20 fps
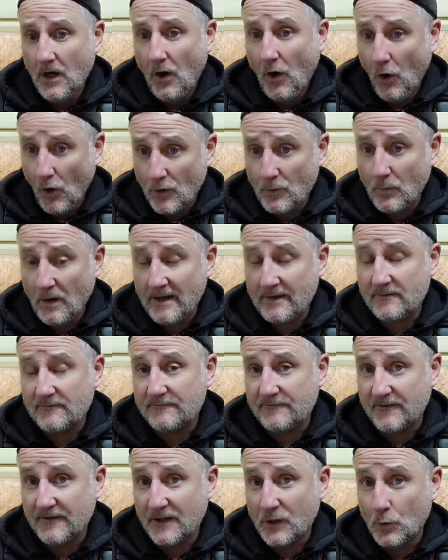I went
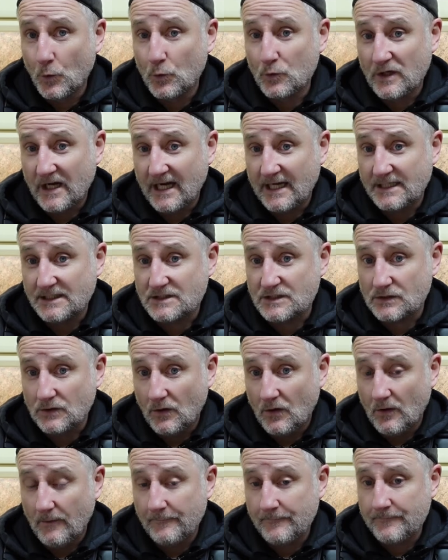for the all-day
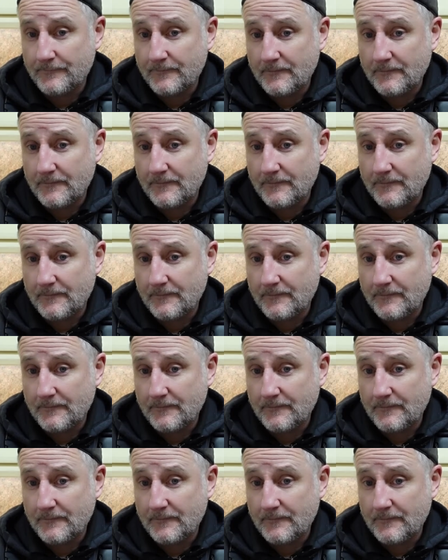slot